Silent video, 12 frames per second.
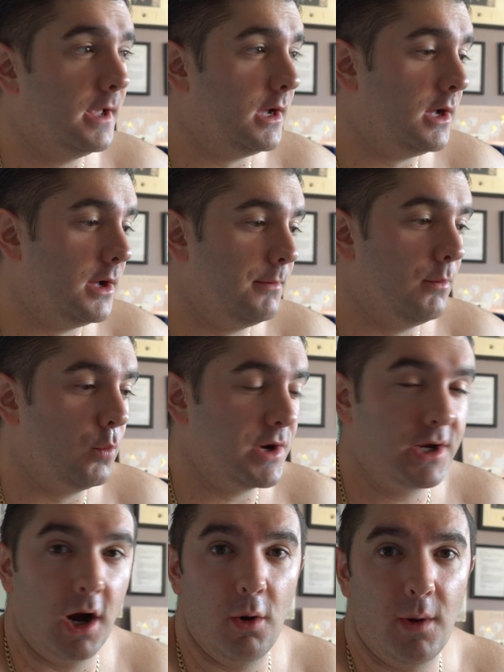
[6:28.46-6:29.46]
um,
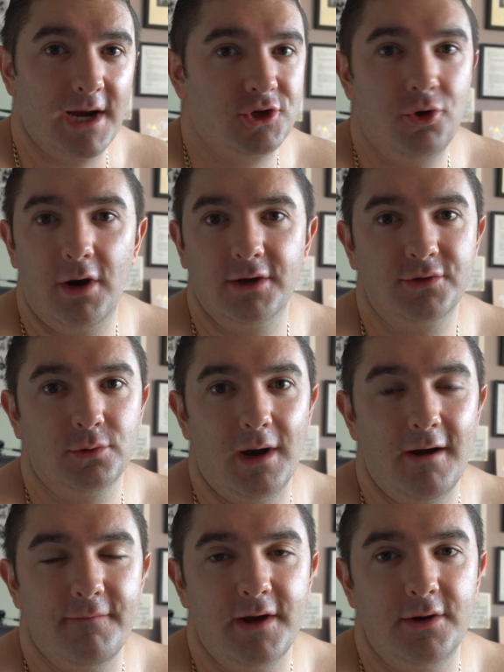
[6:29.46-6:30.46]
we go away, trying to sort
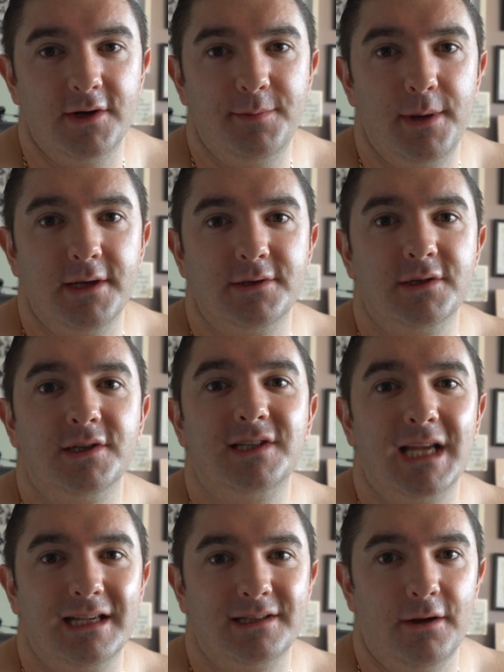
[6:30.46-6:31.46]
out various bits just to
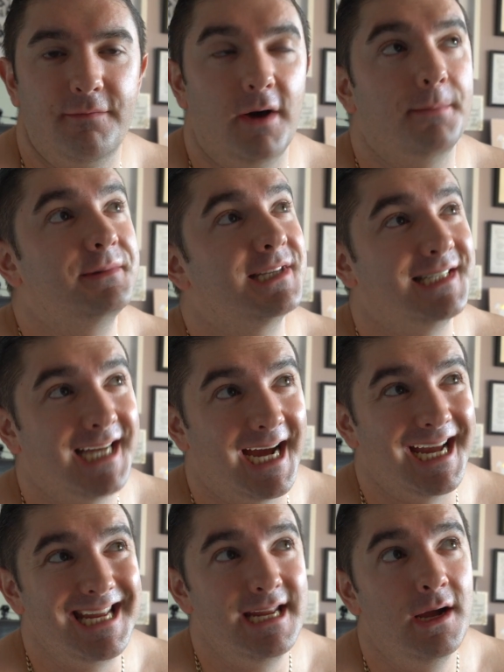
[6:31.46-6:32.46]
set stuff up.
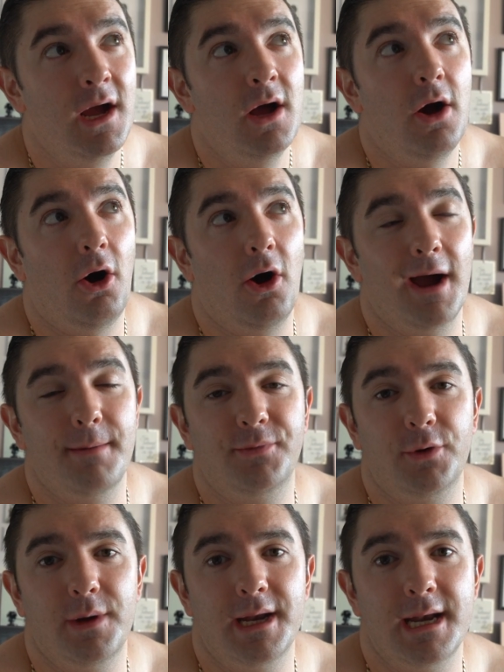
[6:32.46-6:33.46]
Today I am
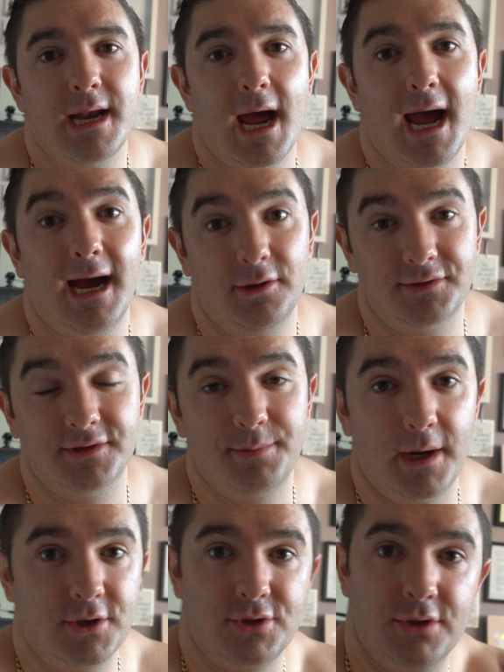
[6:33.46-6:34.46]
doing house
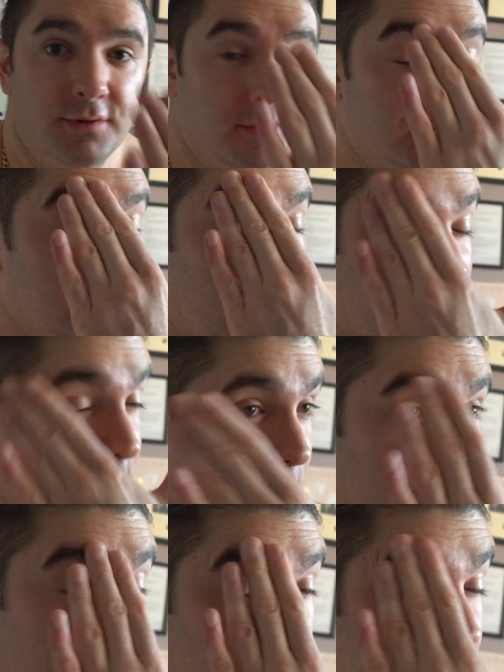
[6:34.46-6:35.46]
inspections. I'm just making
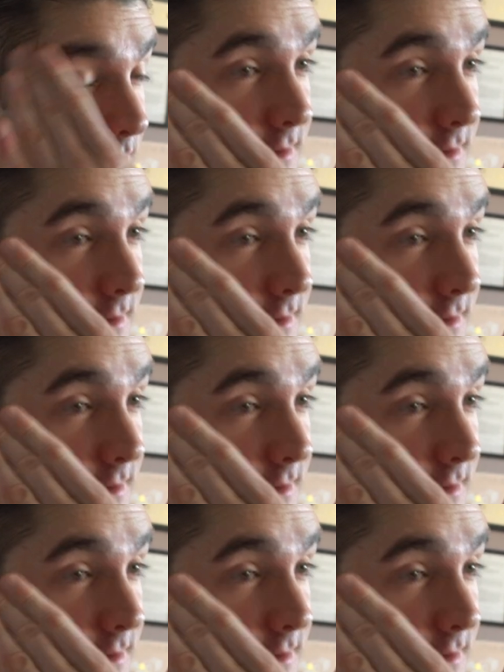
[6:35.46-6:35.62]
sure they're all